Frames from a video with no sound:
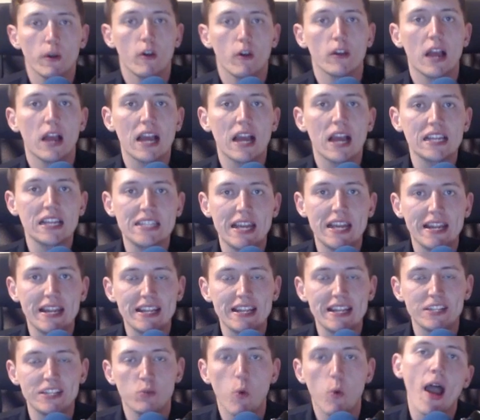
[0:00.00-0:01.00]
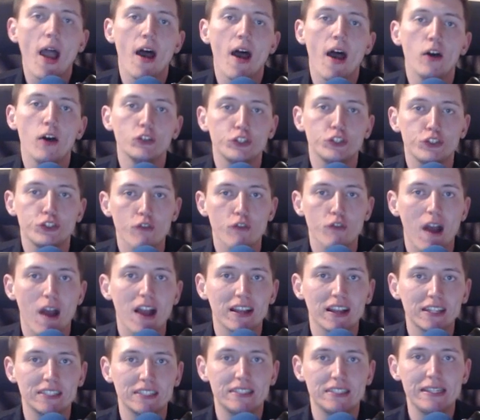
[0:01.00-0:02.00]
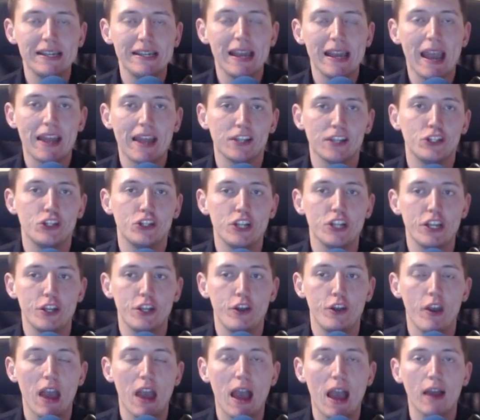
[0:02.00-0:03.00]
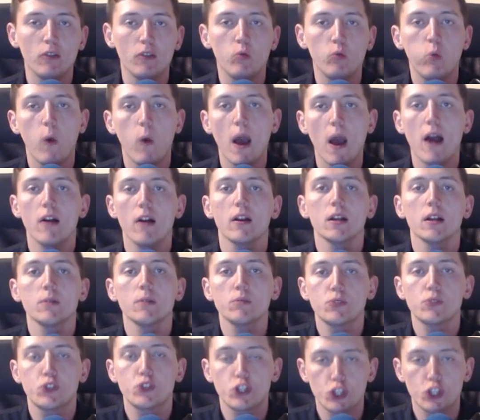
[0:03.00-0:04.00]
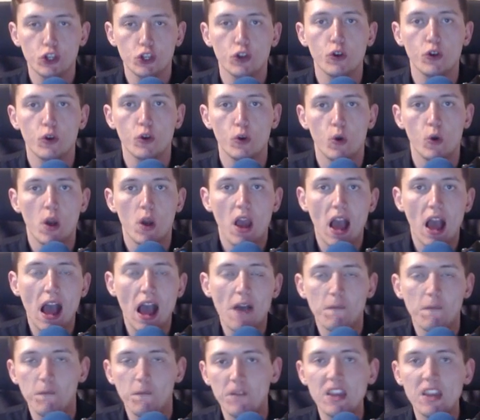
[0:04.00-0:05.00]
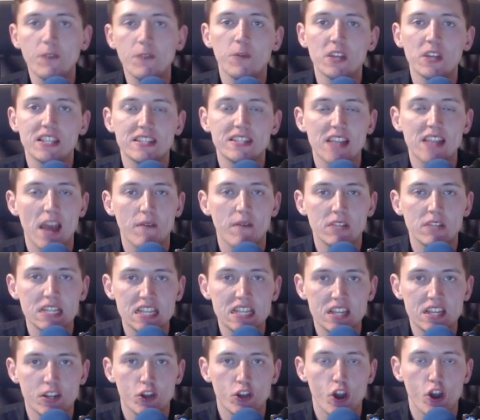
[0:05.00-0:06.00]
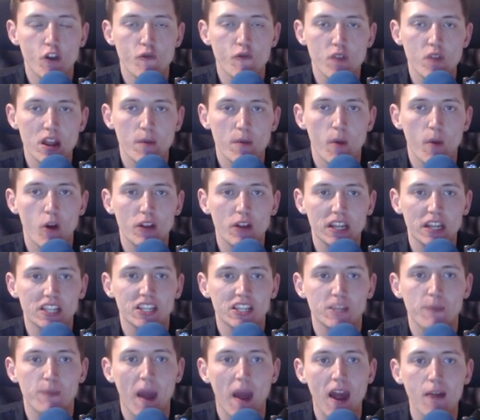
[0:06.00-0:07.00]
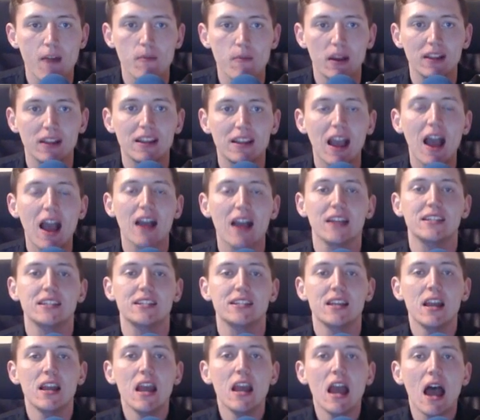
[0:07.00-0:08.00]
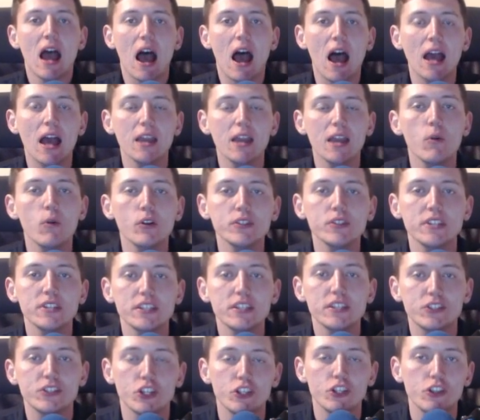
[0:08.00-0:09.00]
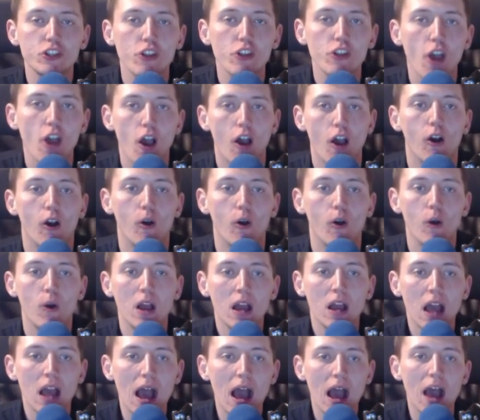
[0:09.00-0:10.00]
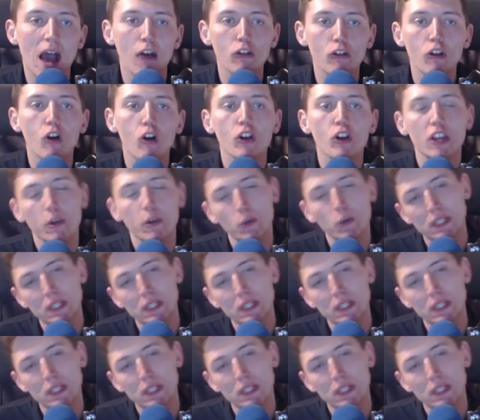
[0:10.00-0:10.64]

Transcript: going on, guys? It is WelshDragonDSG here and welcome to a FIFA seventeen Career Mode experiment. Guys, I wanted to know how long